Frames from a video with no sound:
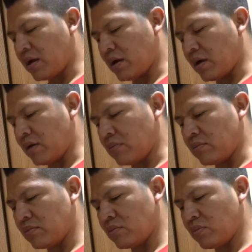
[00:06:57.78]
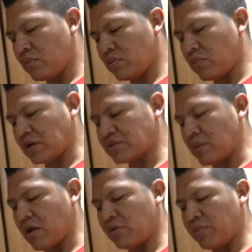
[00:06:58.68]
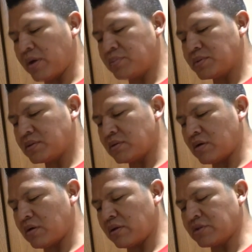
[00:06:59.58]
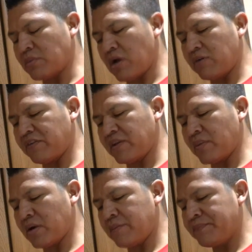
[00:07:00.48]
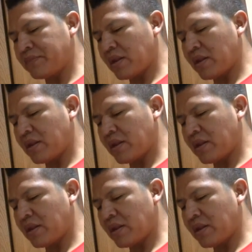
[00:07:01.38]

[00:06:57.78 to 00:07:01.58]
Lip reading: My smaller pups, or the smaller female,